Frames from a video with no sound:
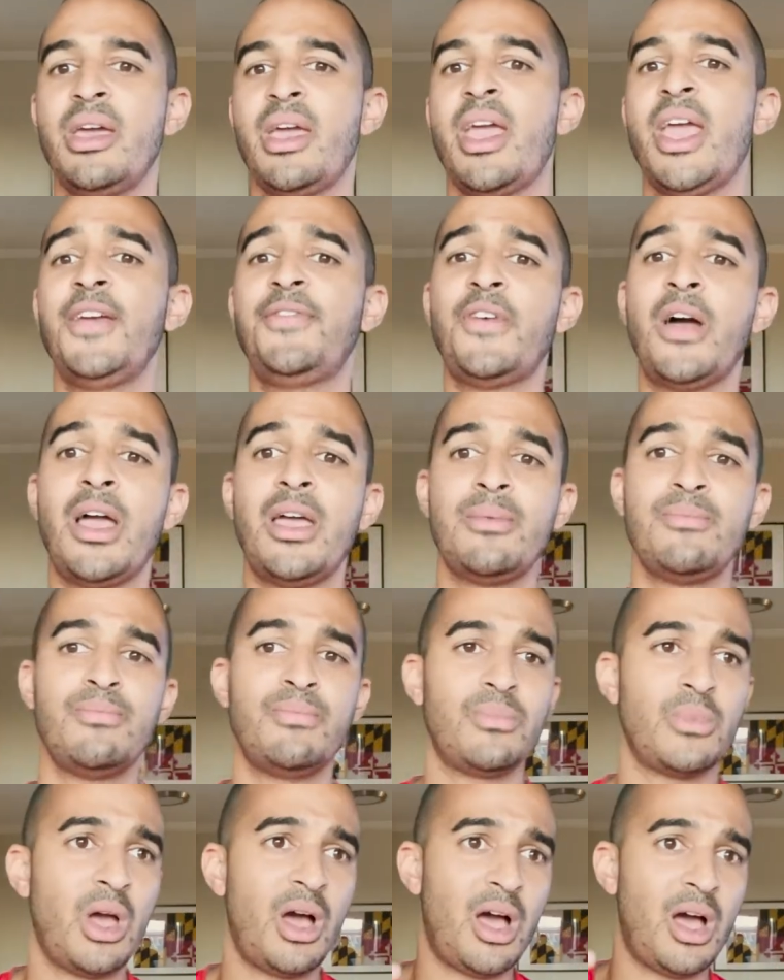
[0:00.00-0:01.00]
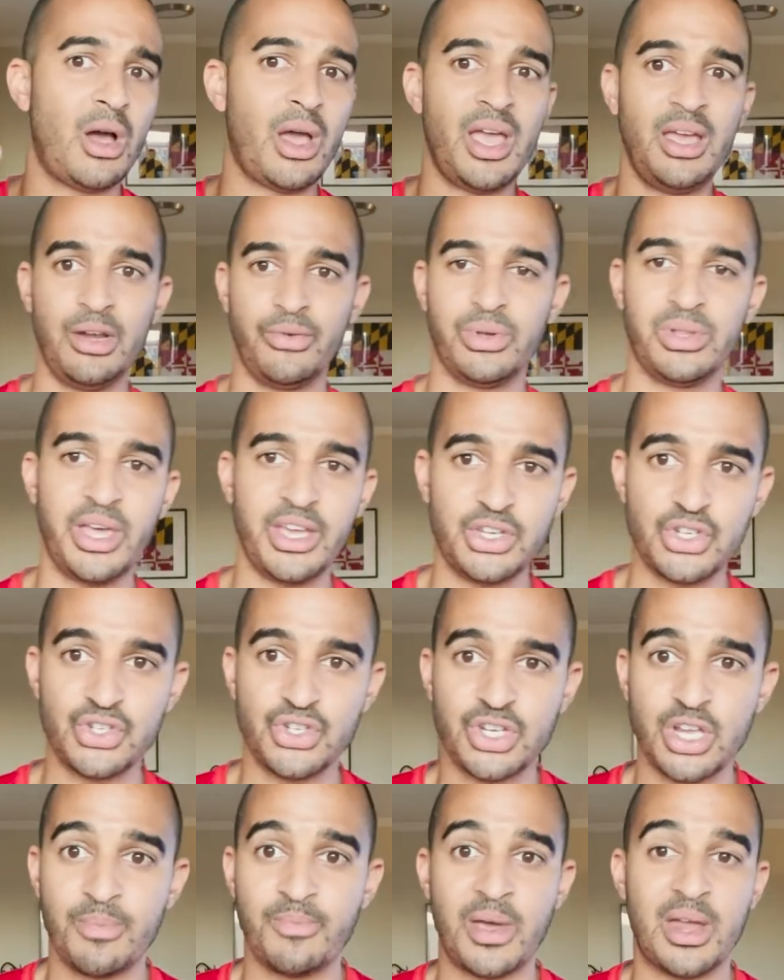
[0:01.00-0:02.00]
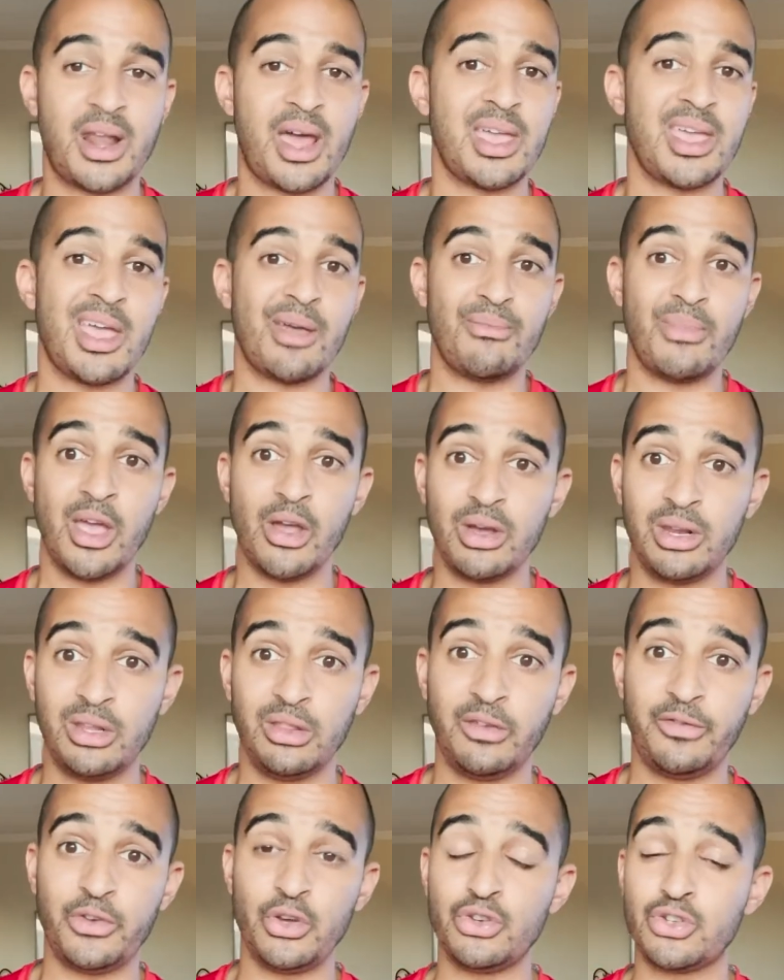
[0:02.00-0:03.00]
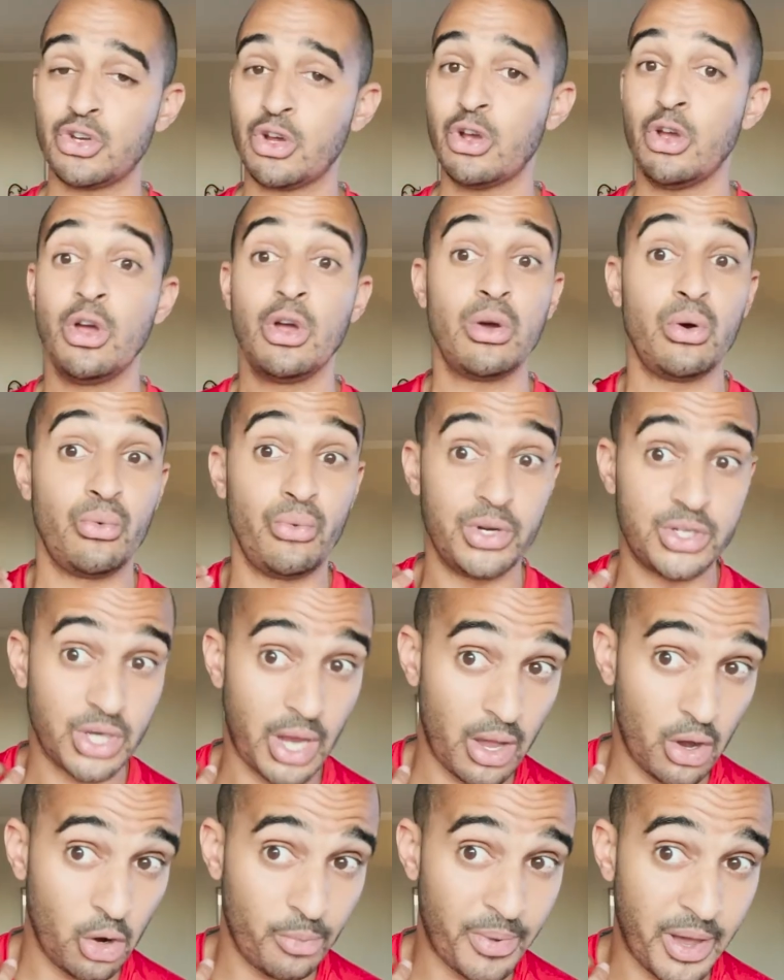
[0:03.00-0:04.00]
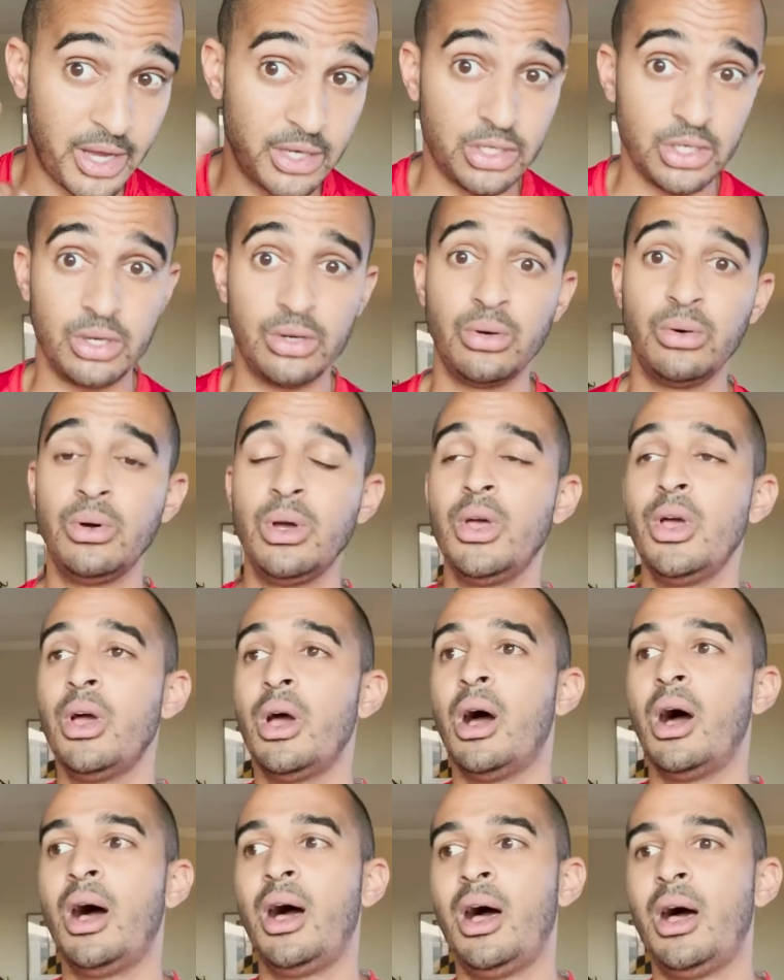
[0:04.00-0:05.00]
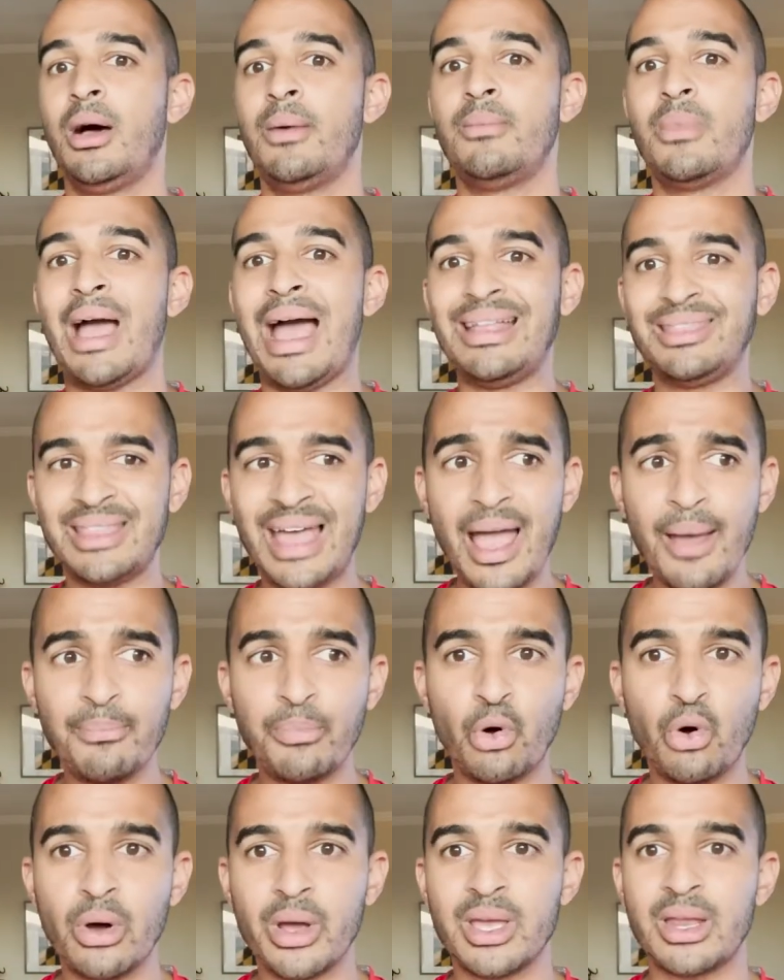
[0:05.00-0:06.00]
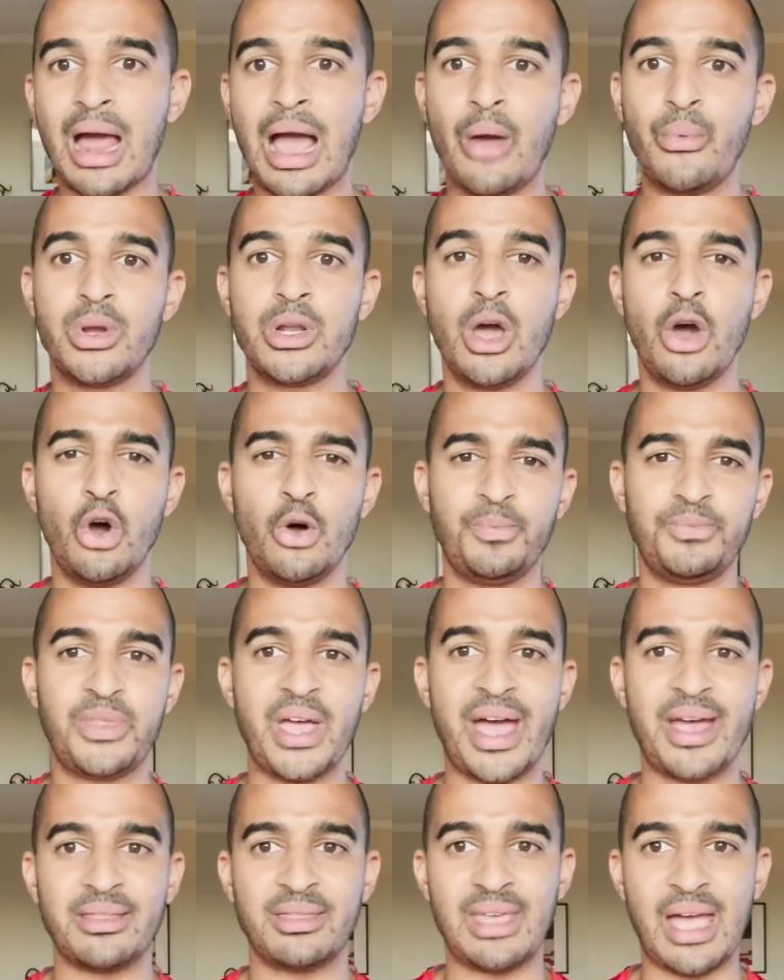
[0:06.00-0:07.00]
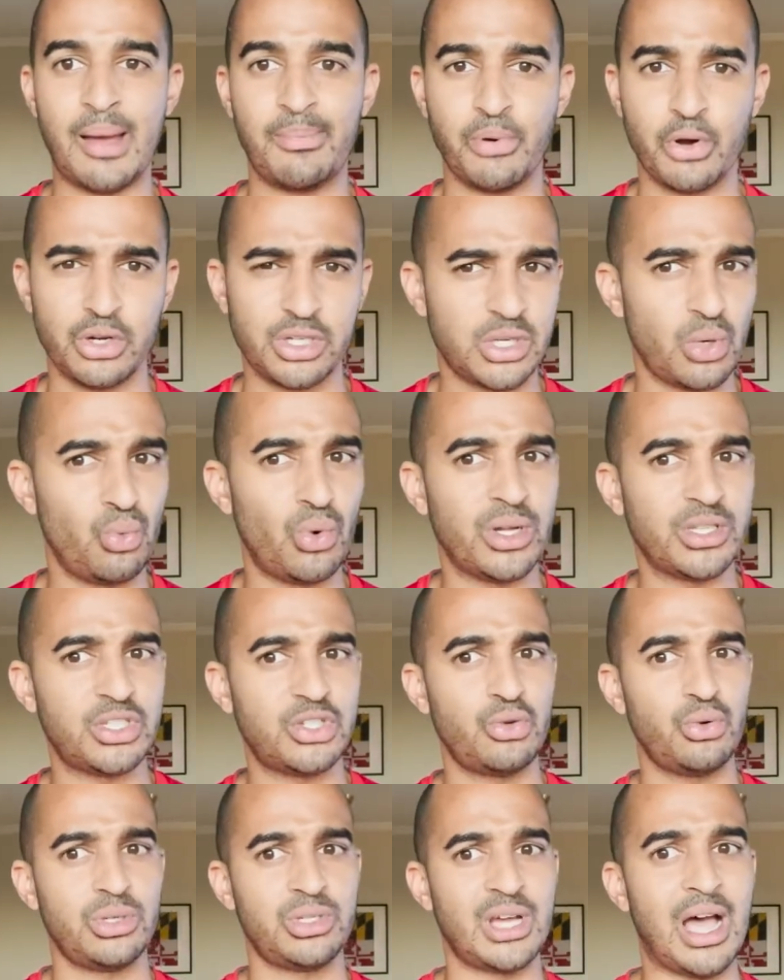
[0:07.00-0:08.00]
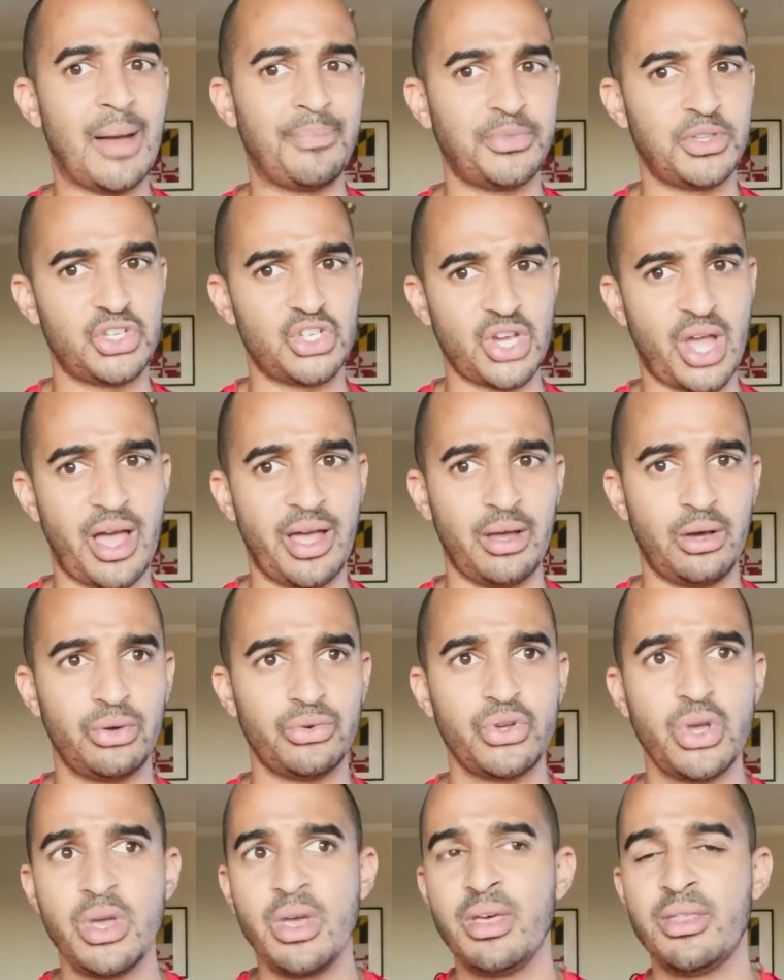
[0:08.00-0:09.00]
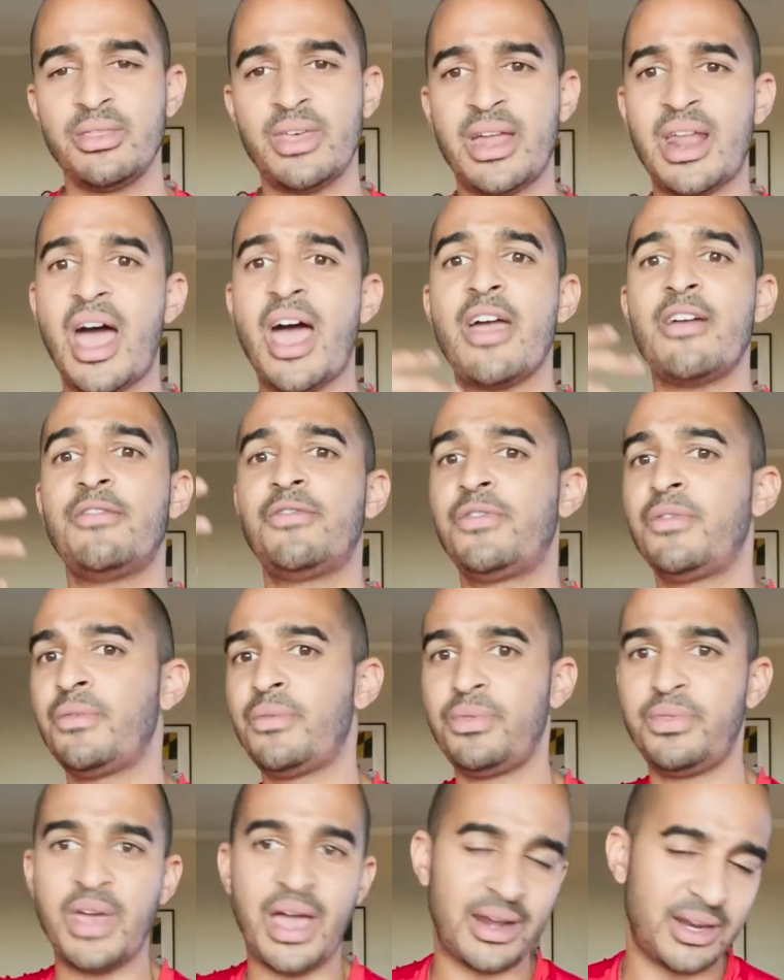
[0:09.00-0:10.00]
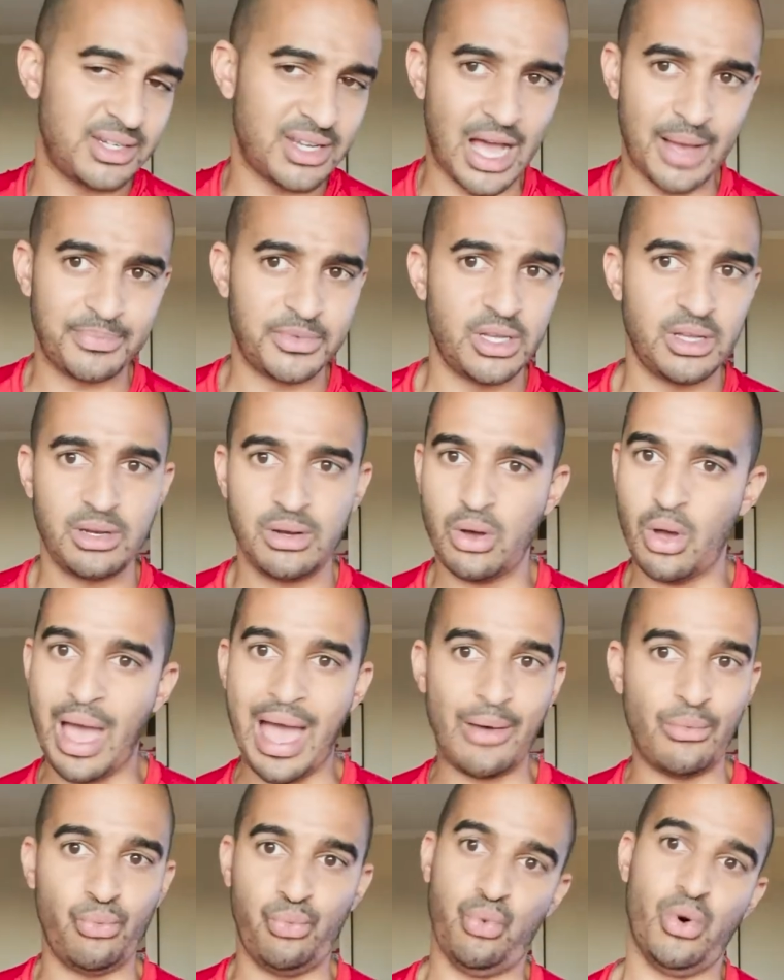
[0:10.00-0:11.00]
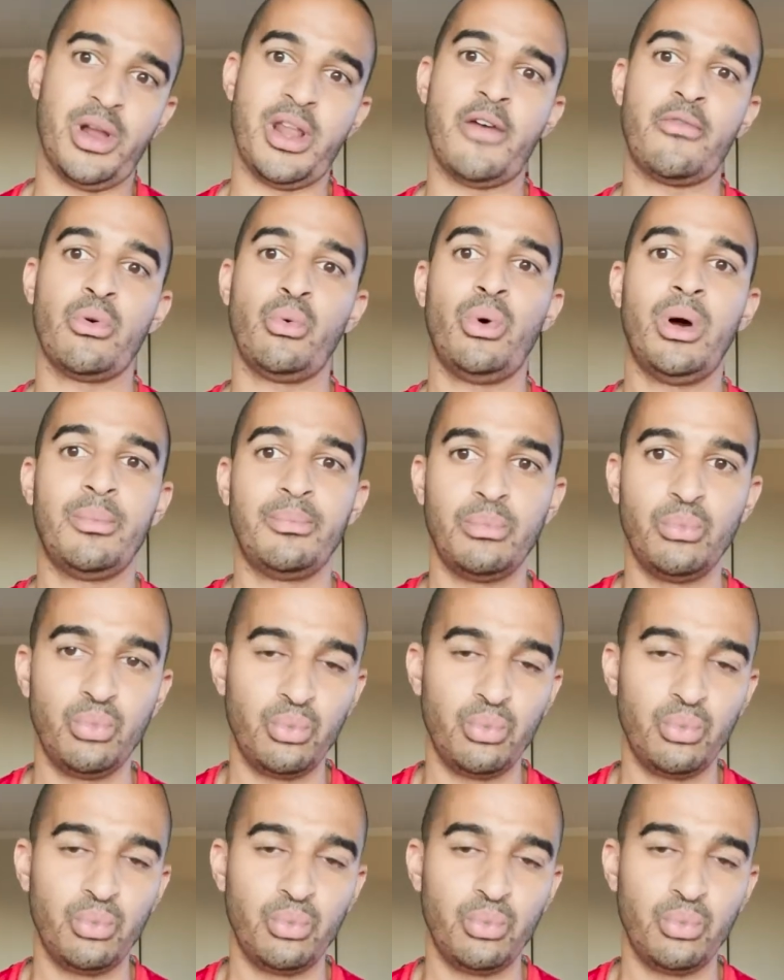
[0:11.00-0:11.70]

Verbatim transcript: If I'm uh, in a relationship and I get married in the future, which I hope I do, um, at that point, I would hope that that person wants to adopt the child that I've then adopted at whatever what